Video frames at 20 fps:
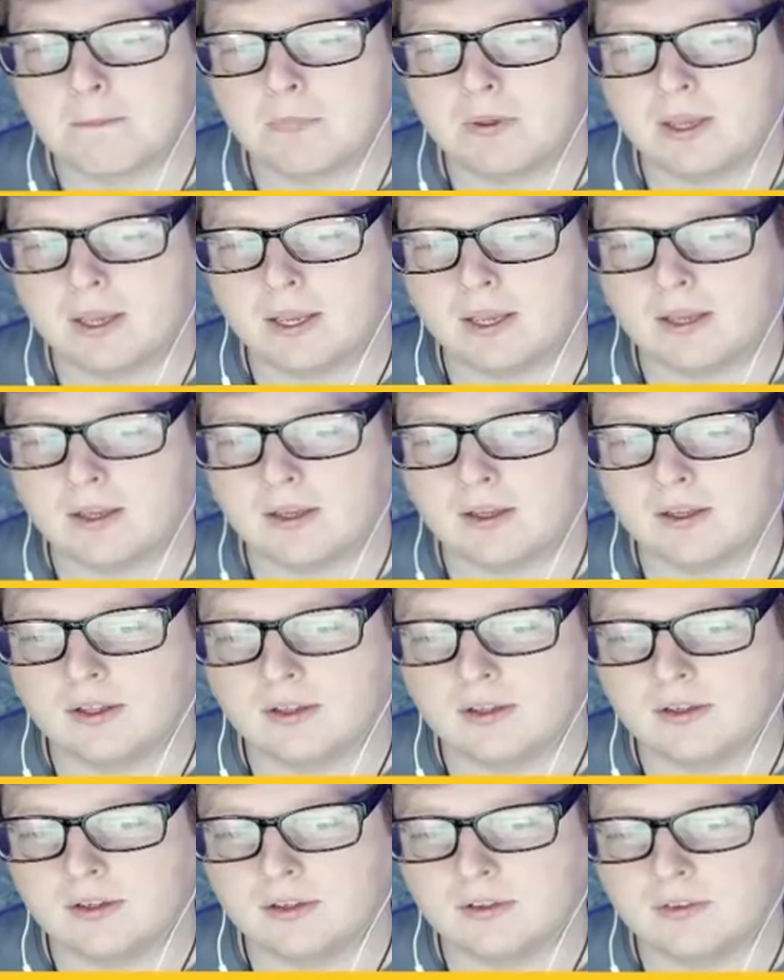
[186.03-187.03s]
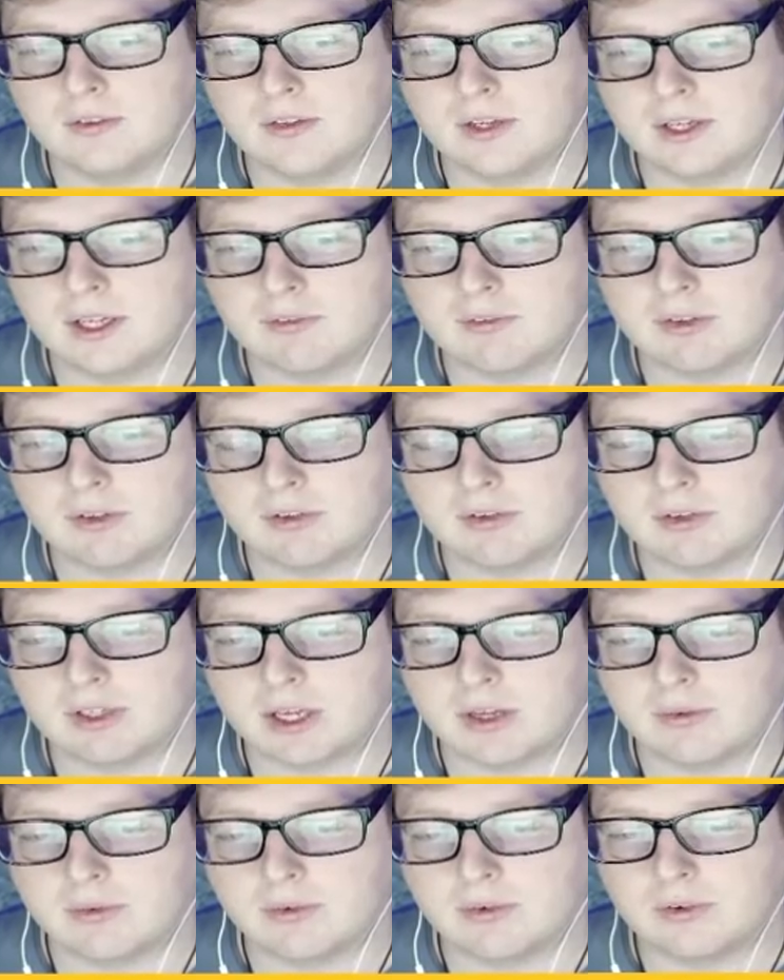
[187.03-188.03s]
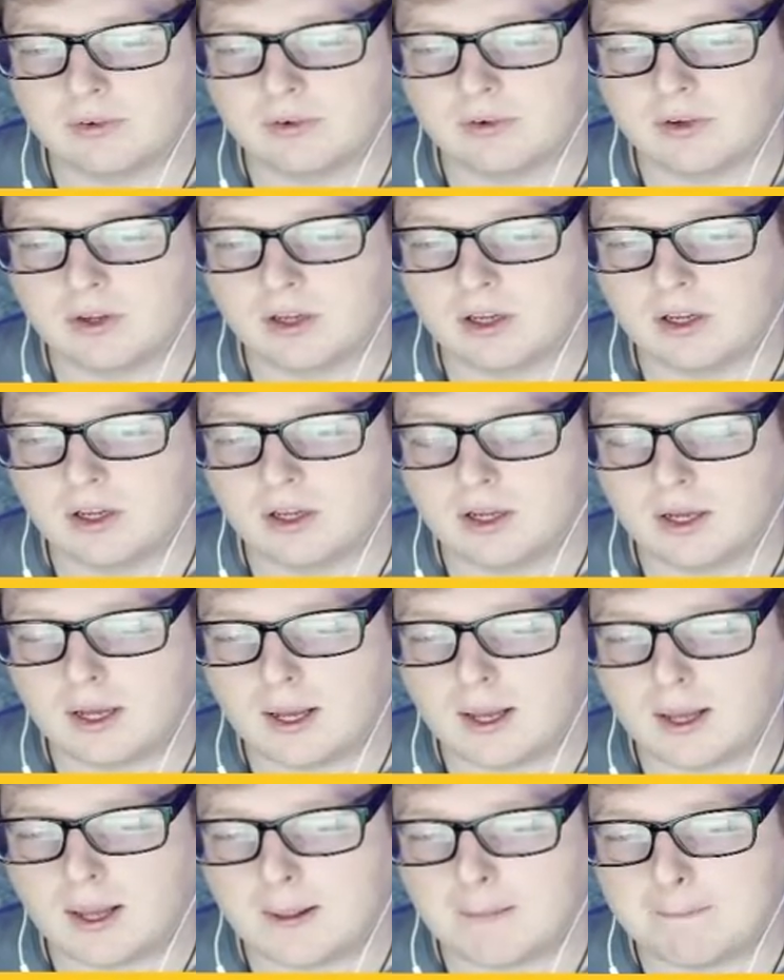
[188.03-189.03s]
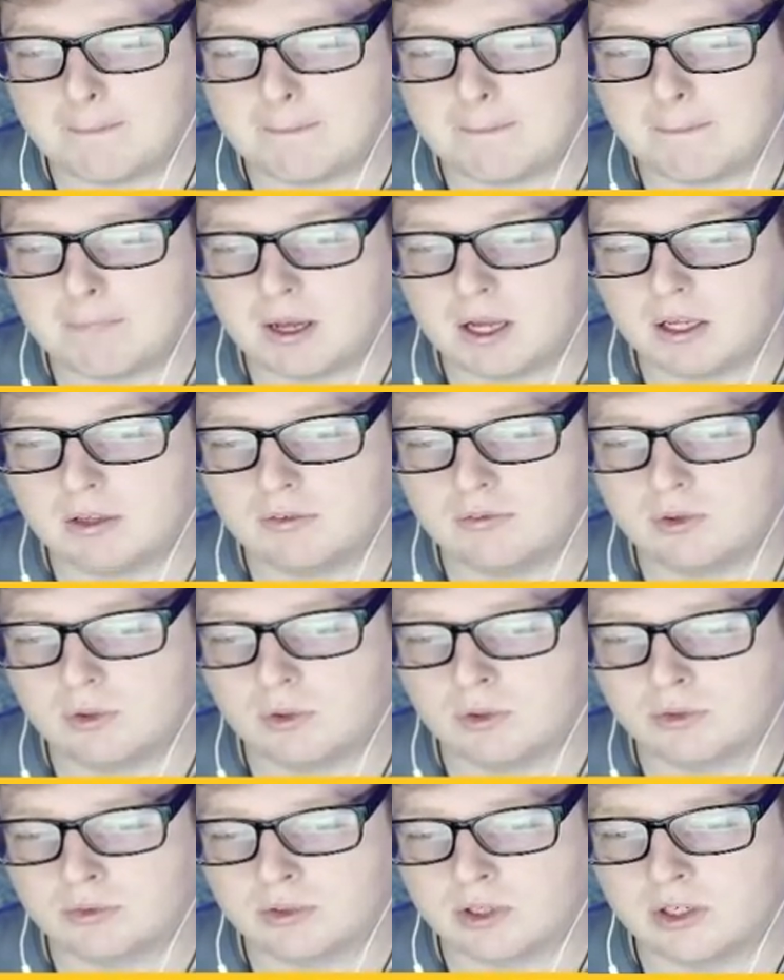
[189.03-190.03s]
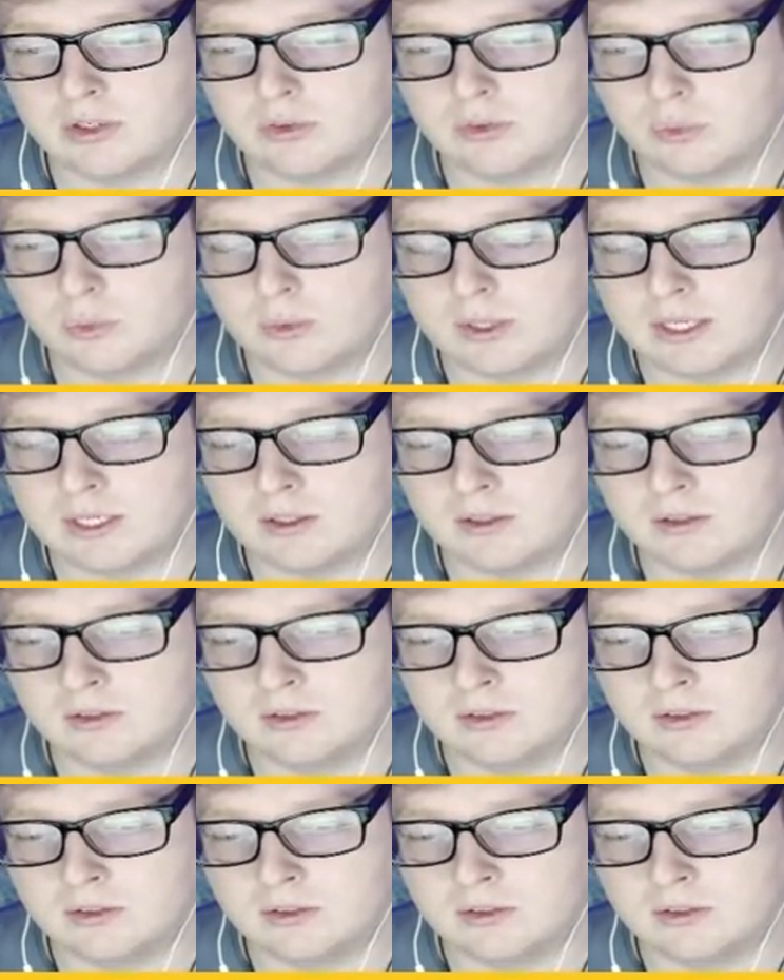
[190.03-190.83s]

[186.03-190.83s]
And then I have another encounter above Goldenrod as well.